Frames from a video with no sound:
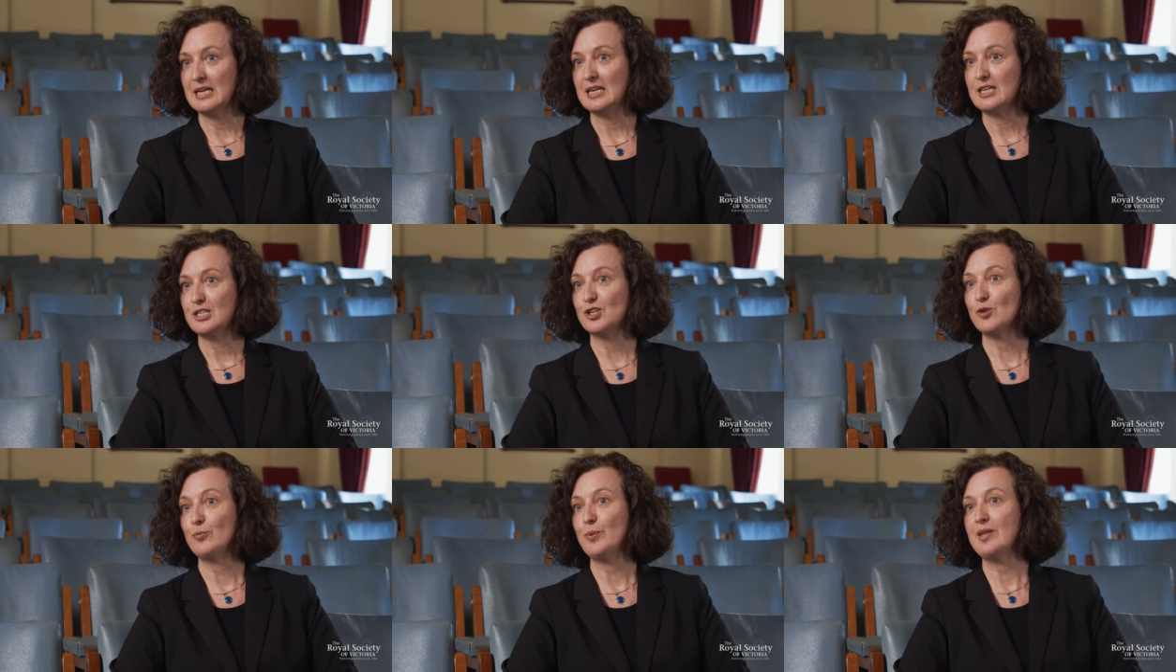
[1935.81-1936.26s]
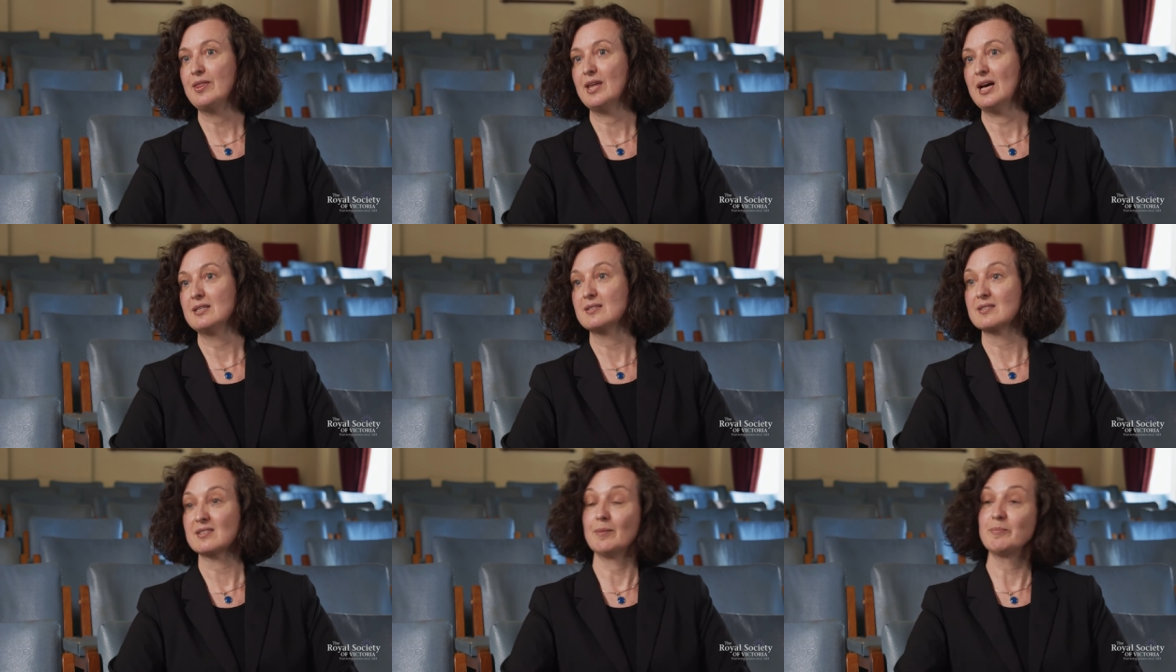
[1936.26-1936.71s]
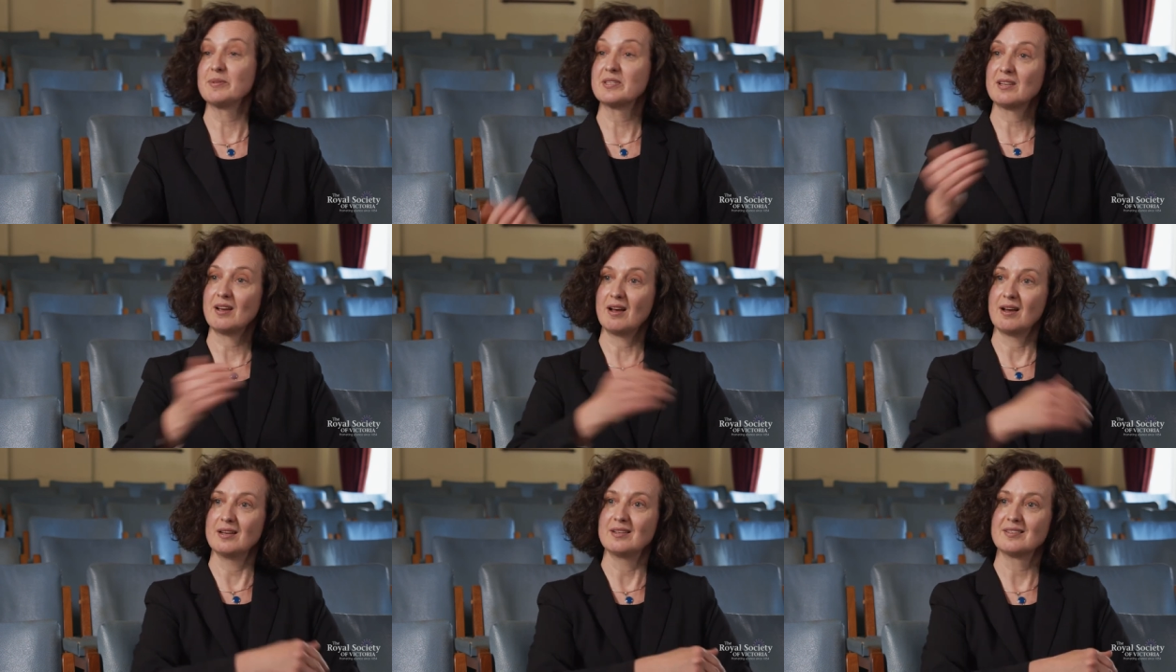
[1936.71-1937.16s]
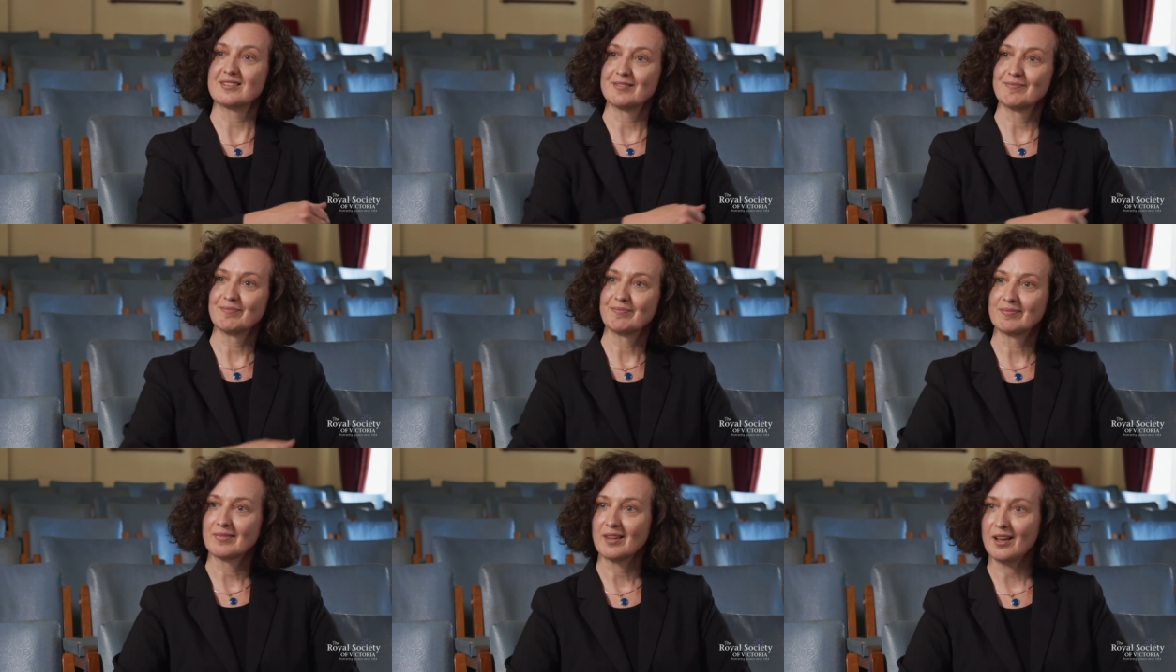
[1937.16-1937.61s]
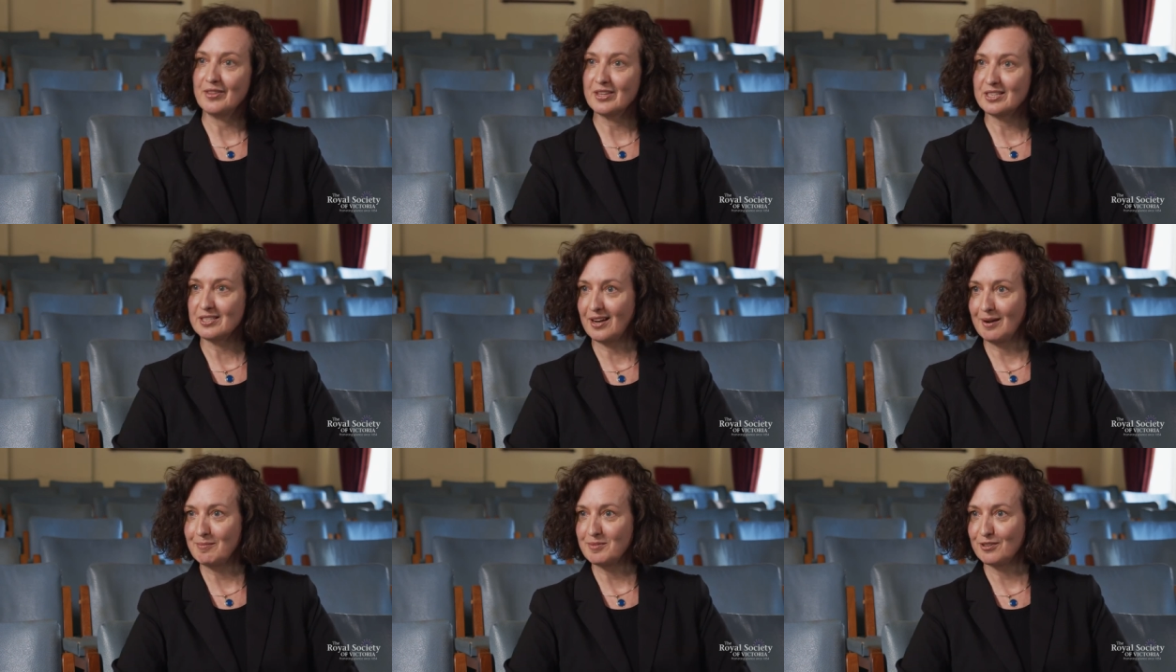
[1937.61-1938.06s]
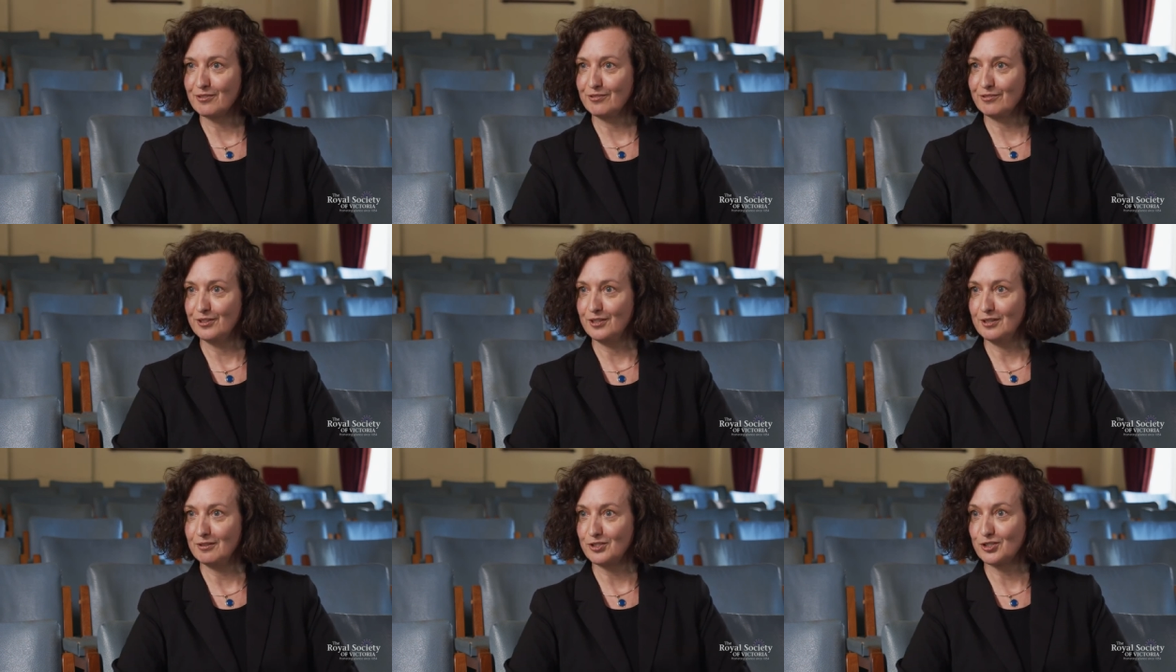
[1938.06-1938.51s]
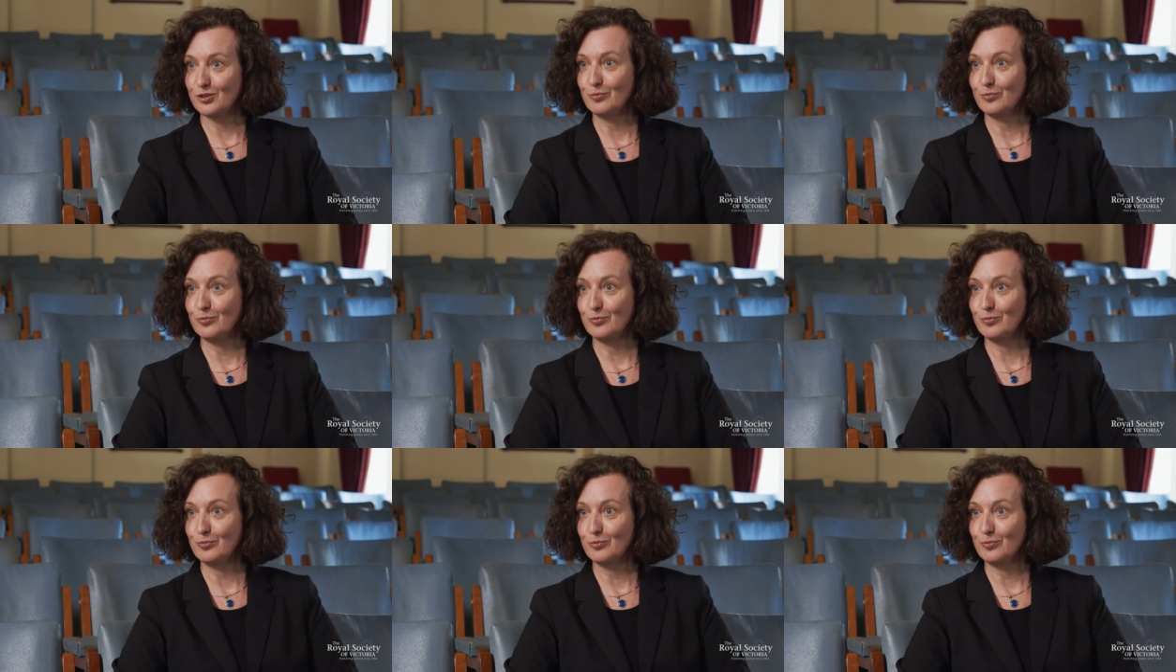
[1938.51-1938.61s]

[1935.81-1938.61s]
Should we then subsidise other types of food?